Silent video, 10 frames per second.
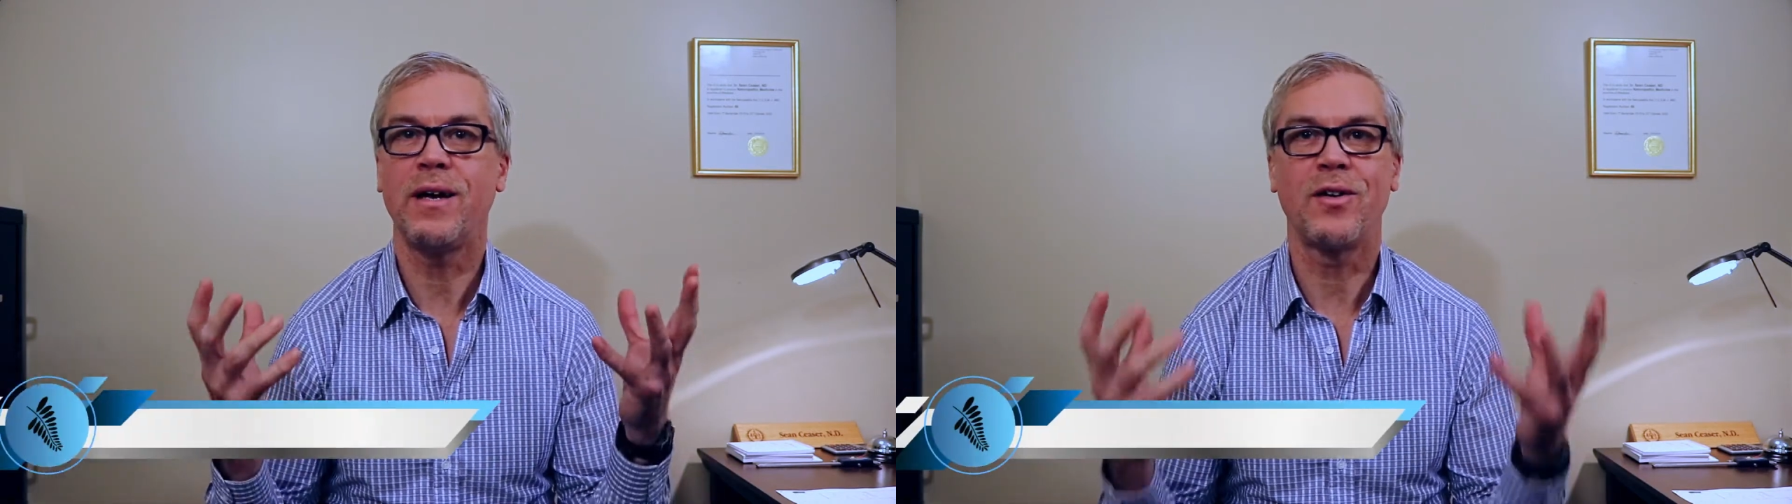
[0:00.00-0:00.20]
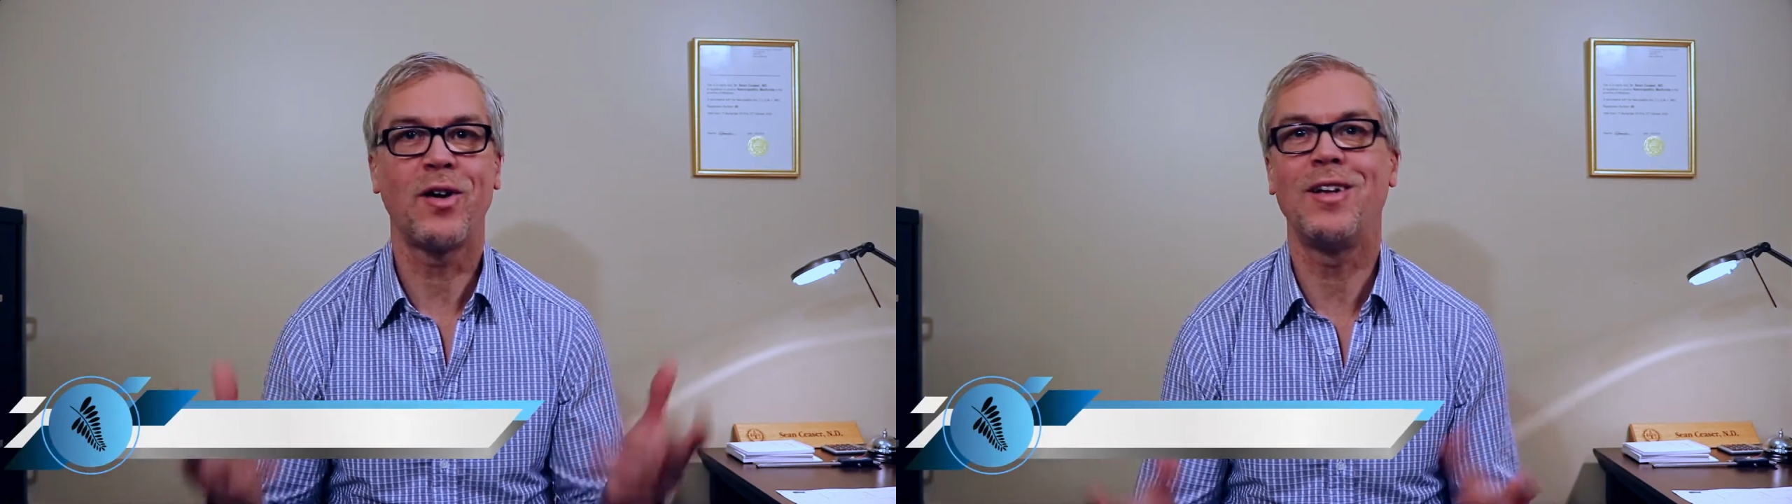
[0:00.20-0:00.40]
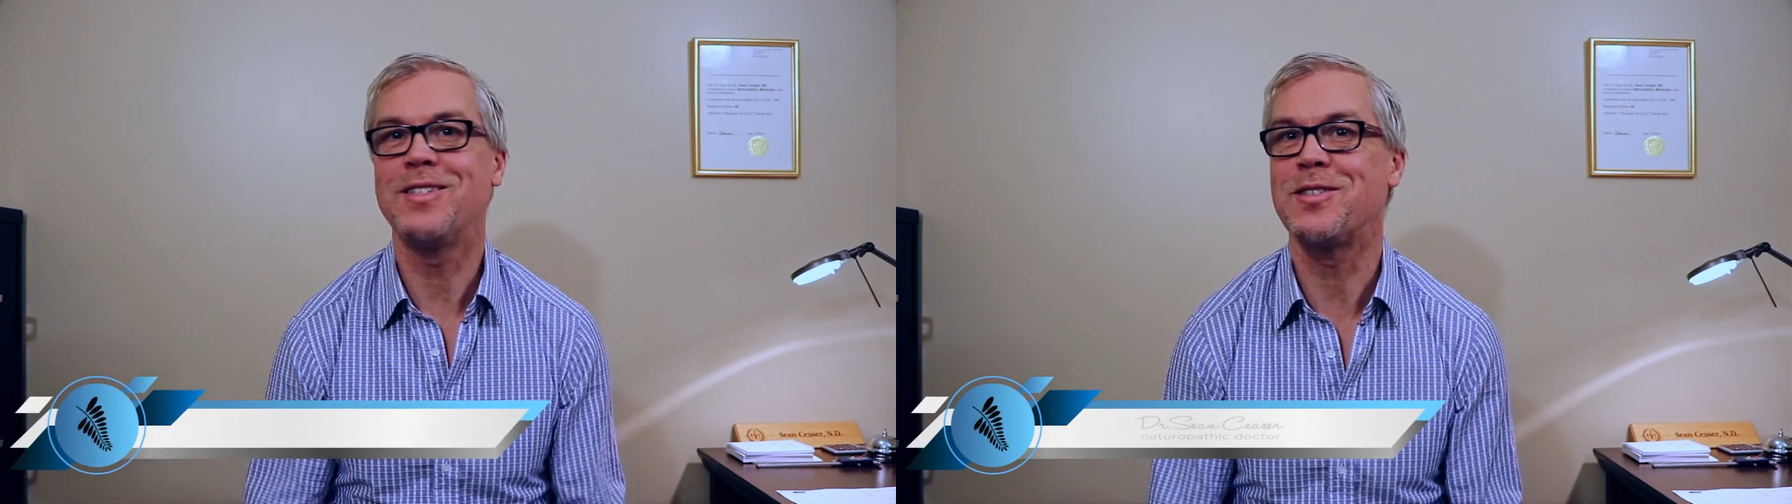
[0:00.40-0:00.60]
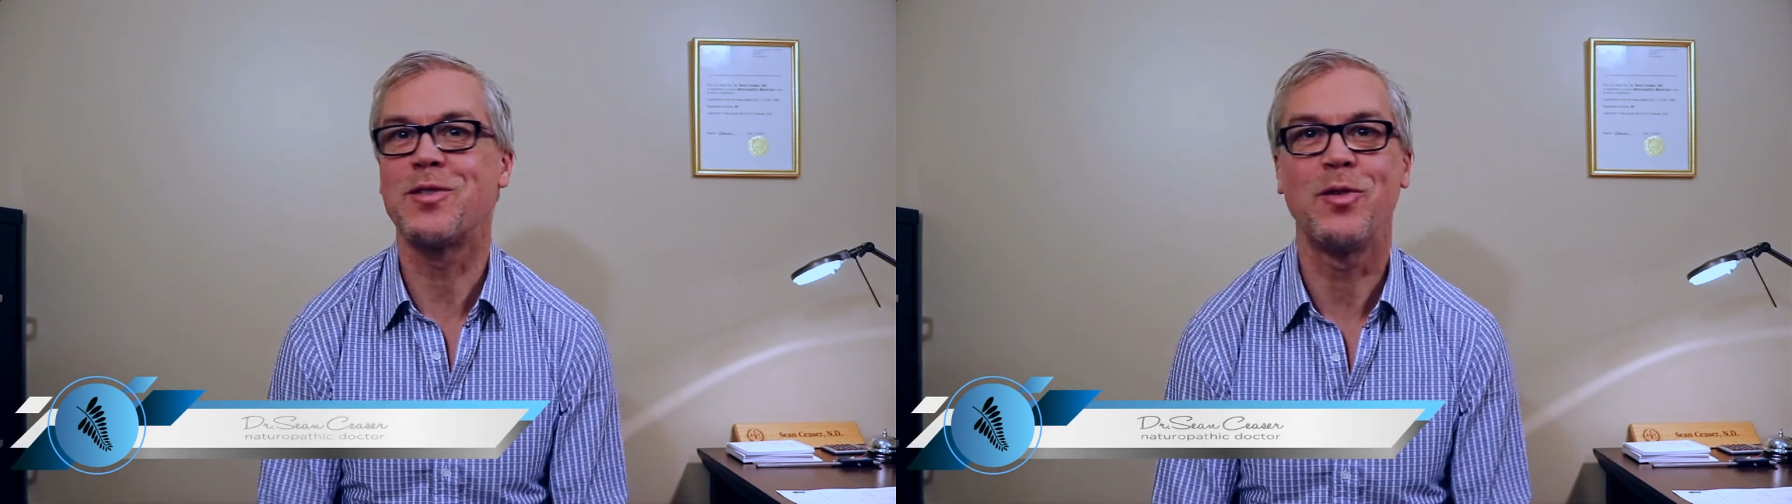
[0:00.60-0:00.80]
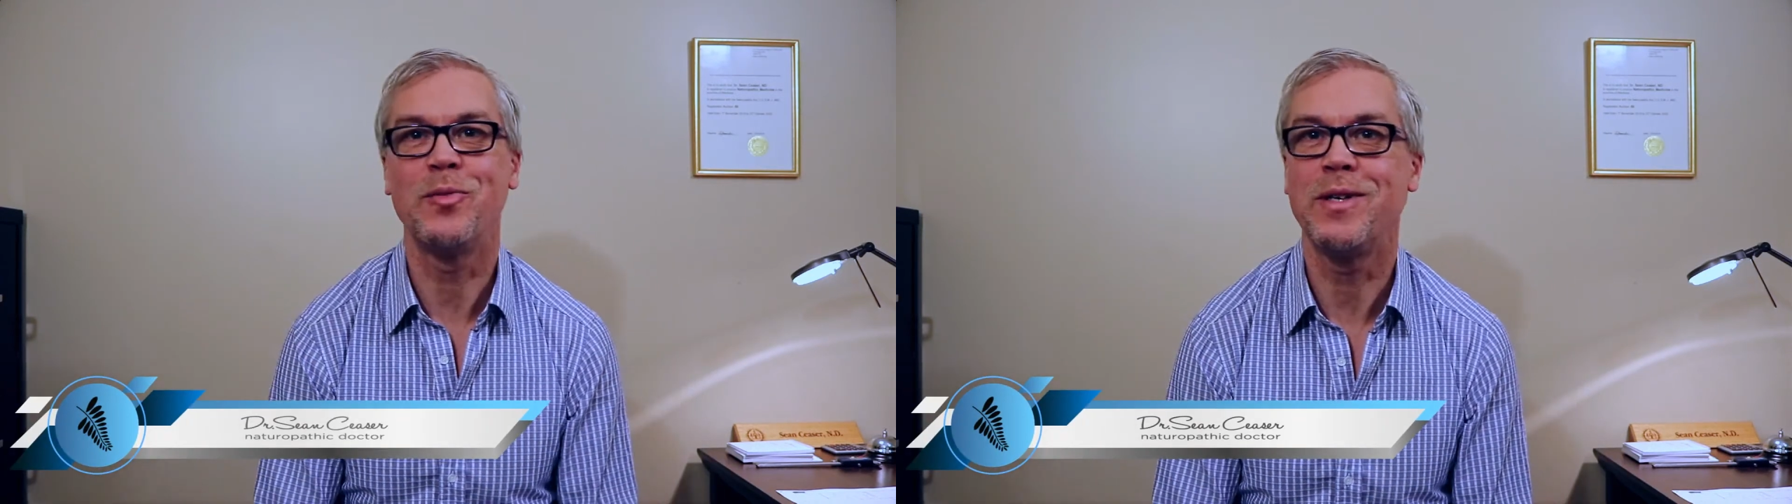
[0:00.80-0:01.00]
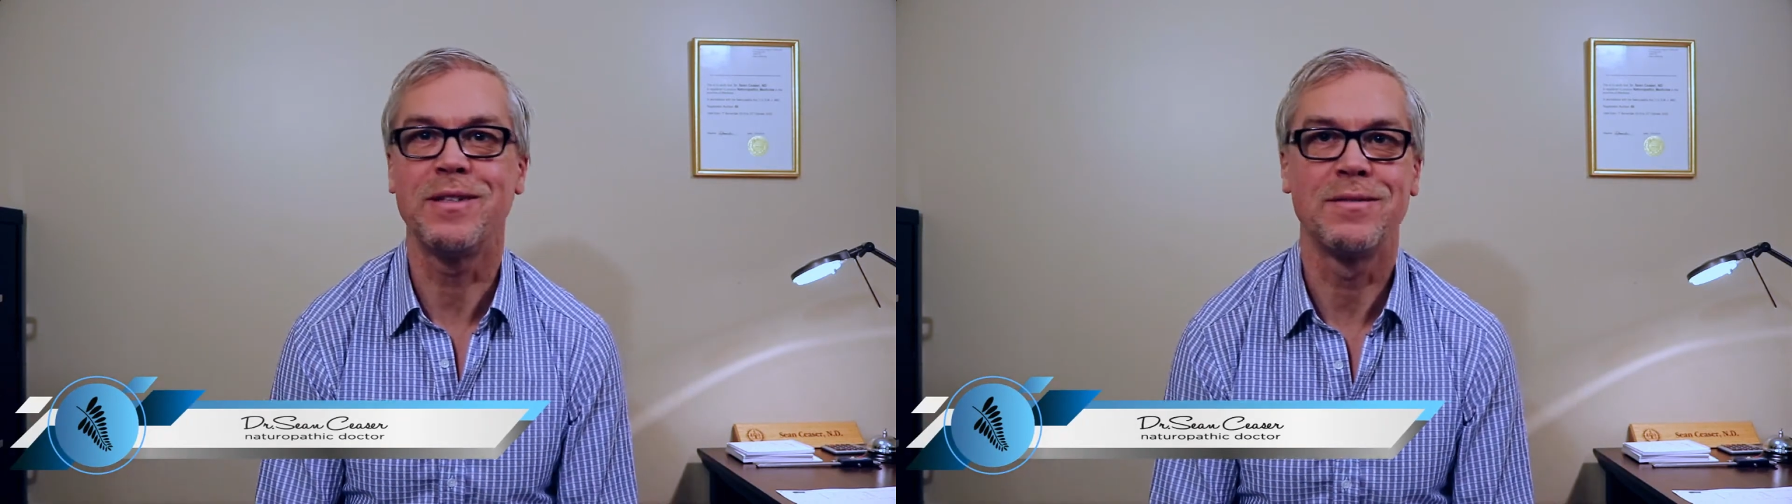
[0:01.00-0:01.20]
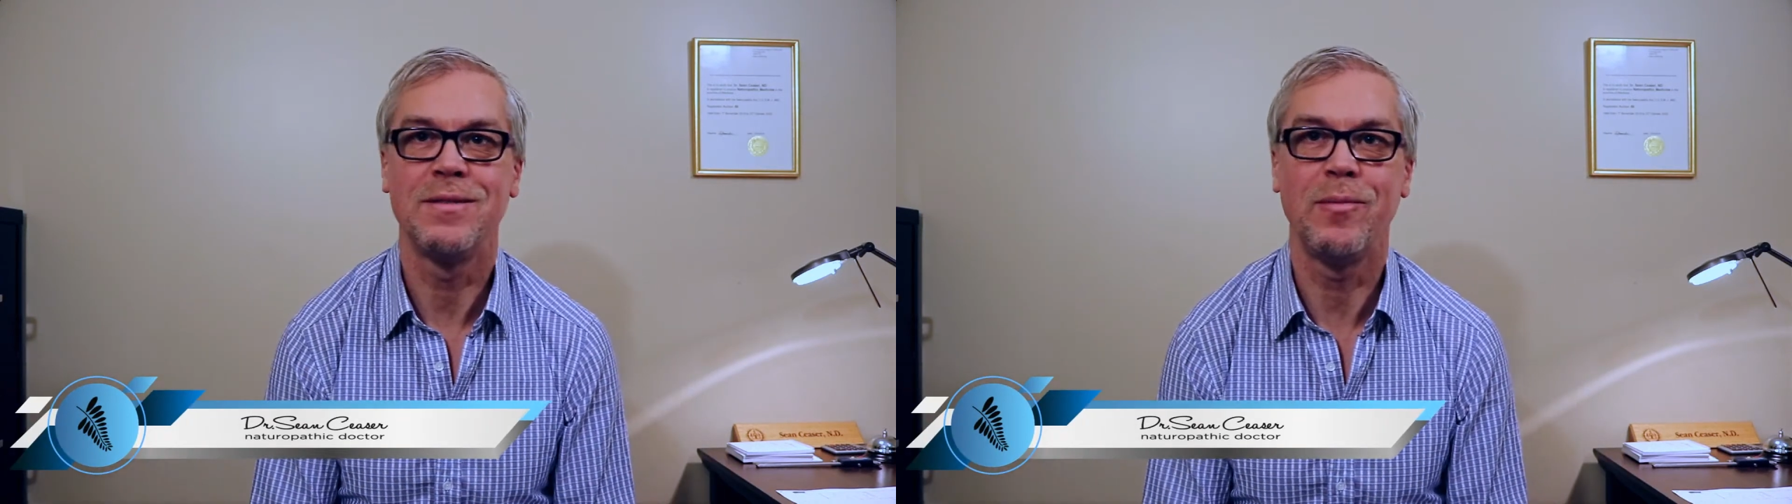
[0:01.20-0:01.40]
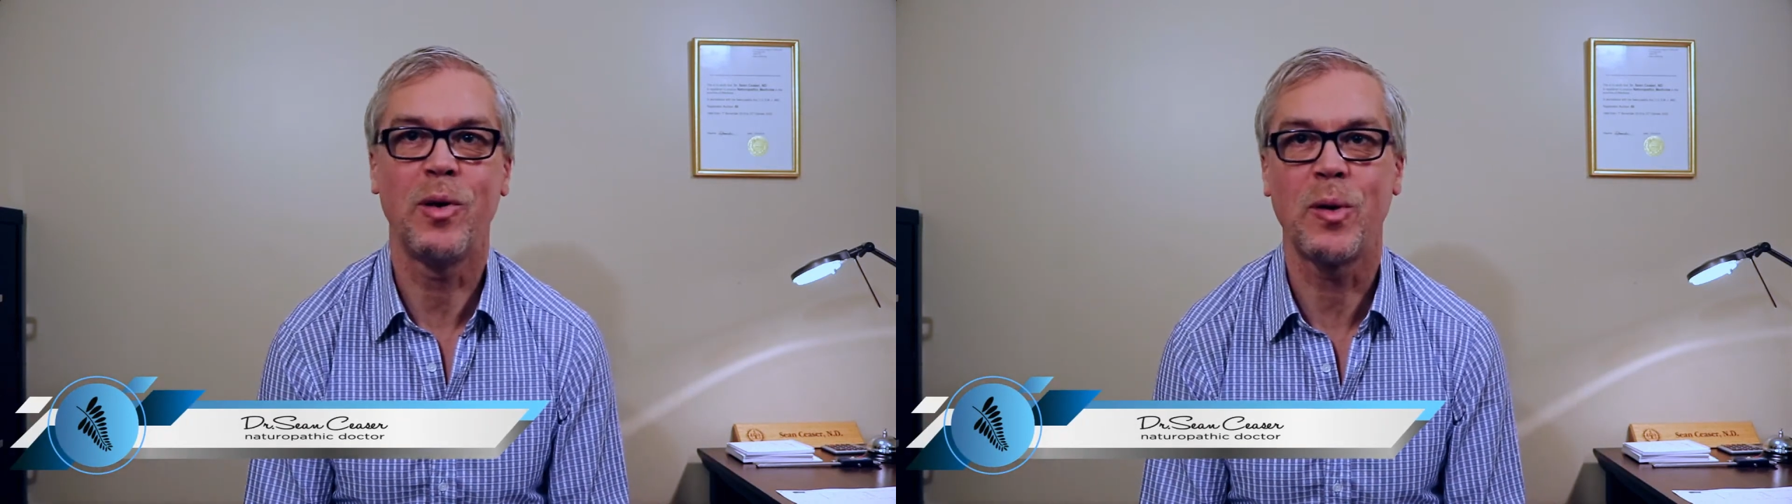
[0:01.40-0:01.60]
oncologist told me
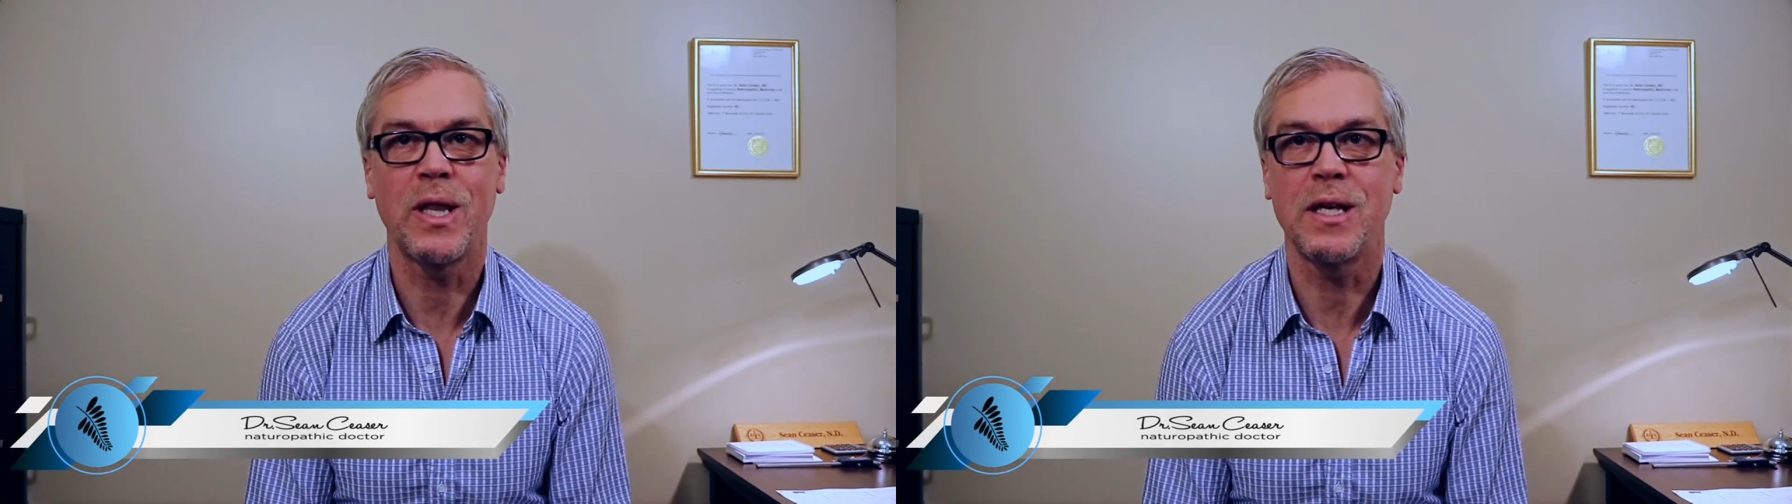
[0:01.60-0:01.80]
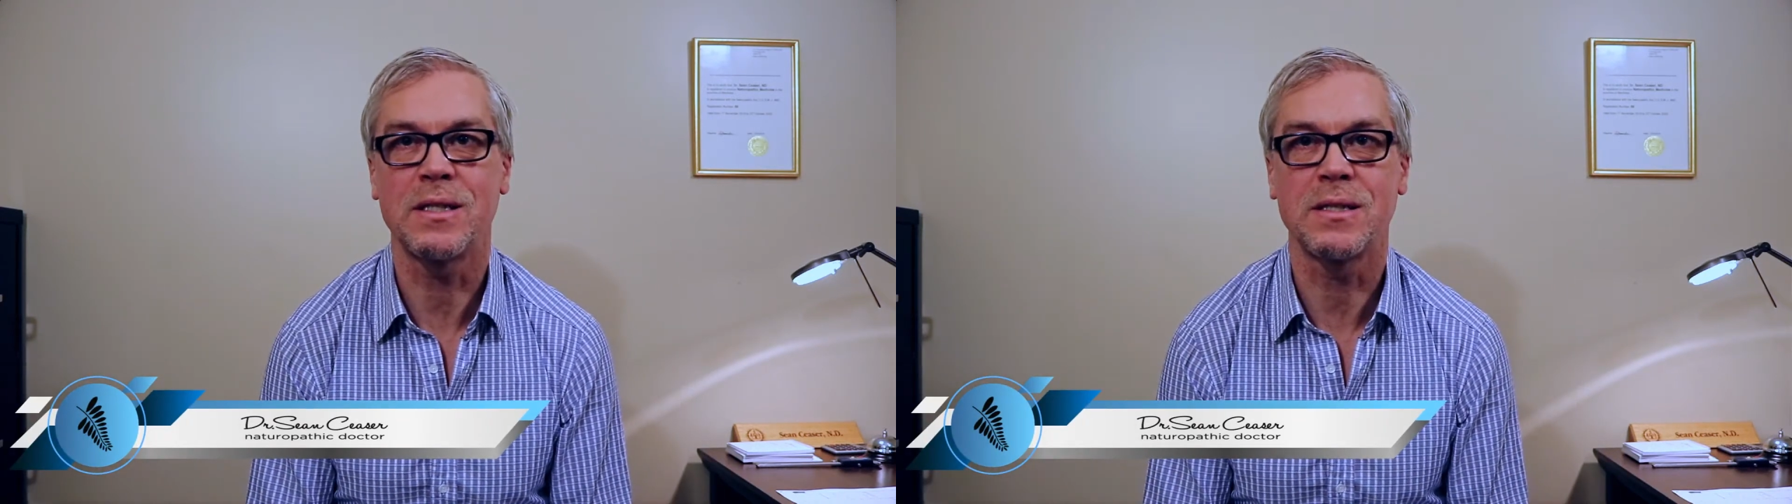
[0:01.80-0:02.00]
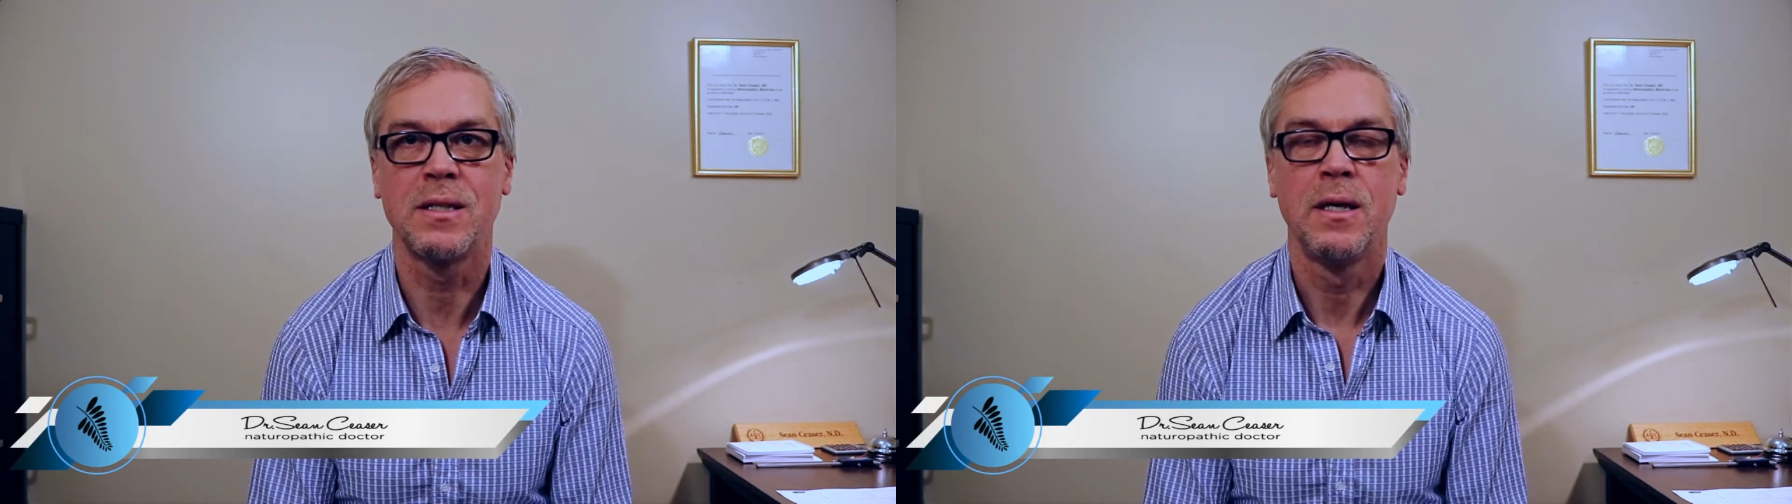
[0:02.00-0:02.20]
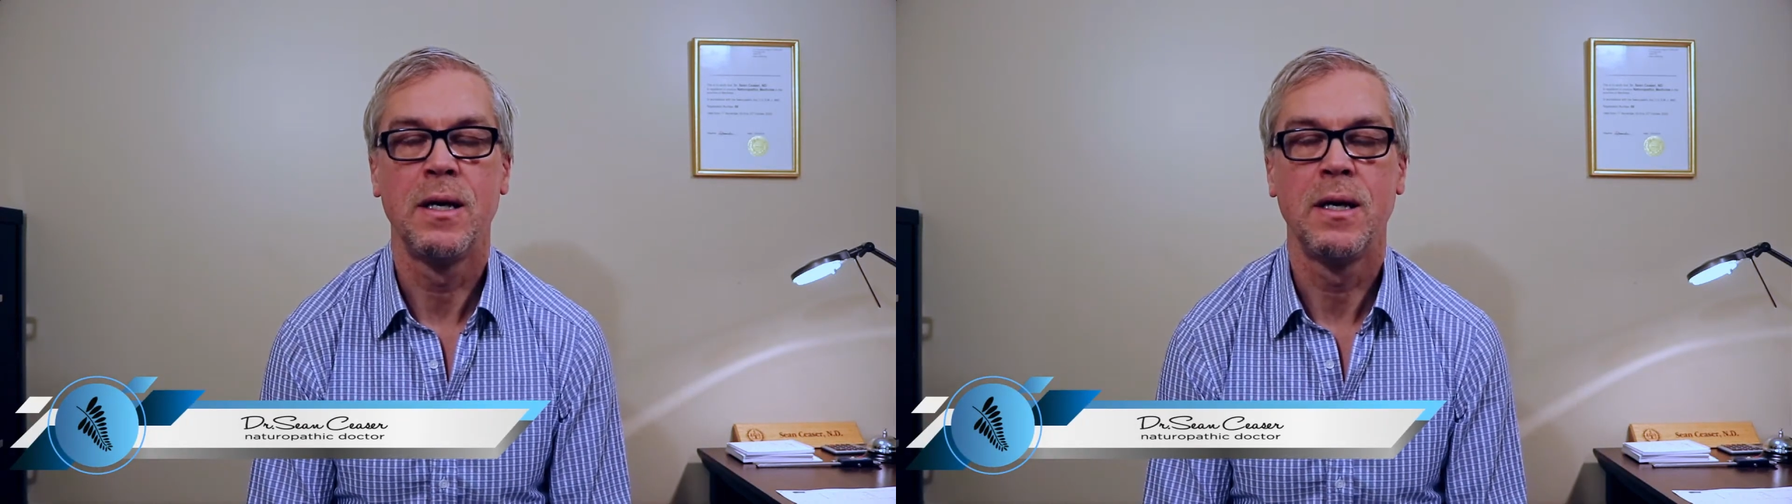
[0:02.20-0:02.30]
about this?